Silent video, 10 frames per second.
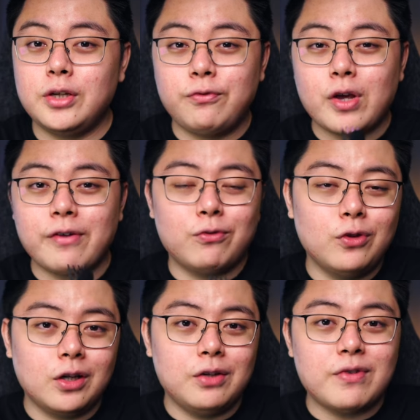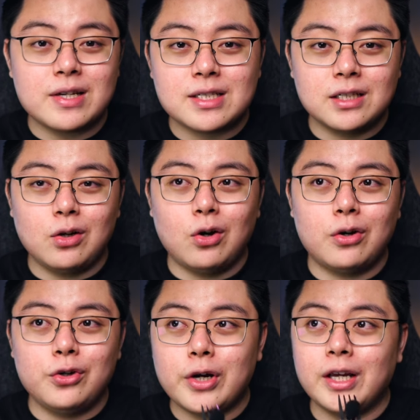if you have not invested
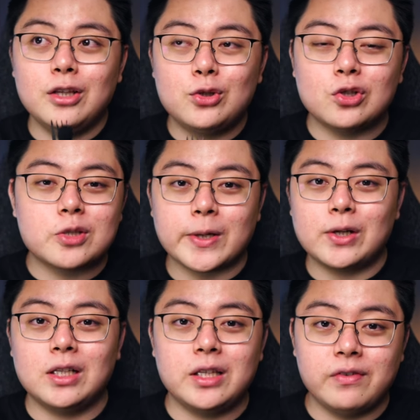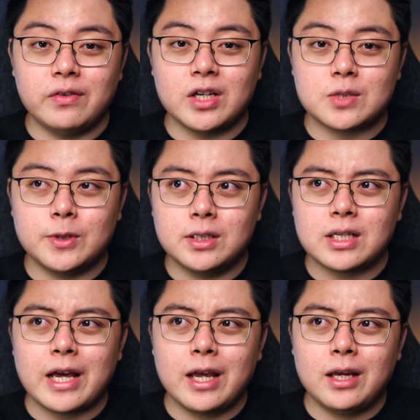or you are into speculative investments,
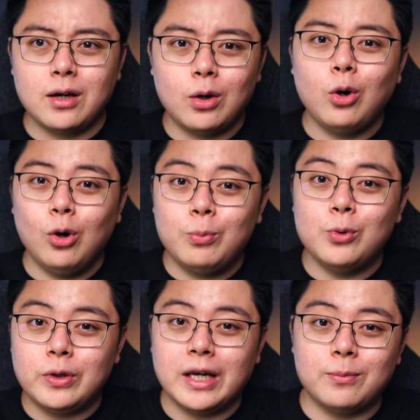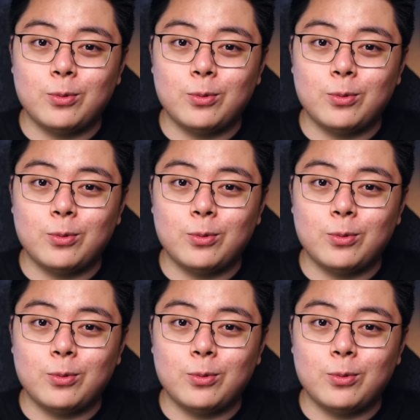I hope you get the